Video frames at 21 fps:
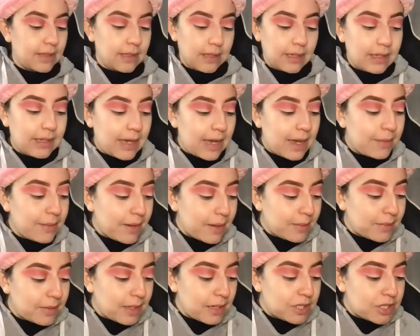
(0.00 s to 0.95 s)
Gabby,
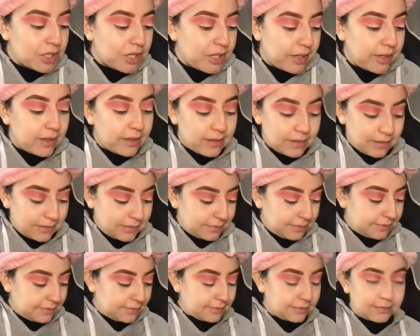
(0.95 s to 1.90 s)
I'm glad you're here.
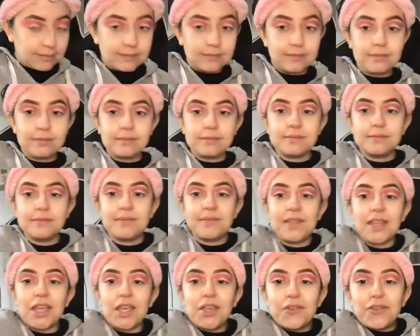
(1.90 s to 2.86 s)

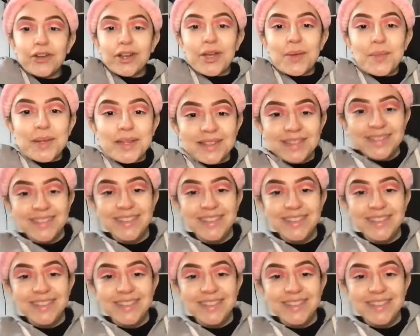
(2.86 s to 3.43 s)
Thank you for coming.